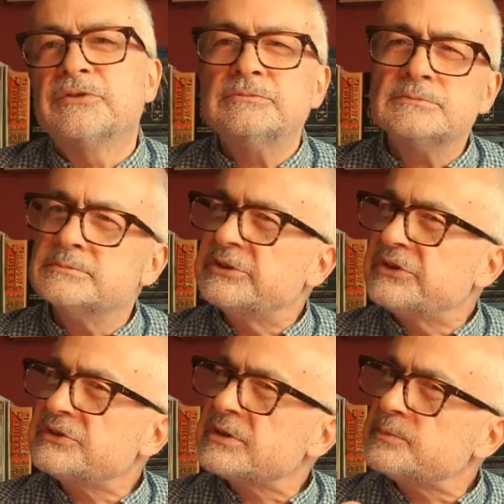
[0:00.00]
hmm, is
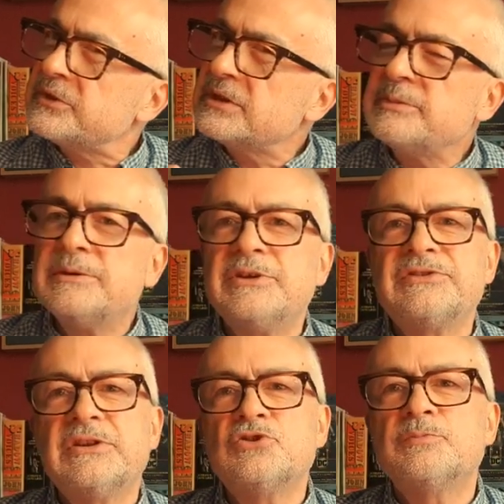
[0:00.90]
this something the
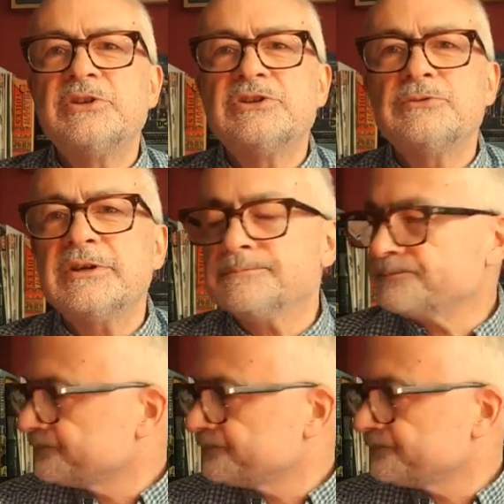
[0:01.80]
BBC should be doing?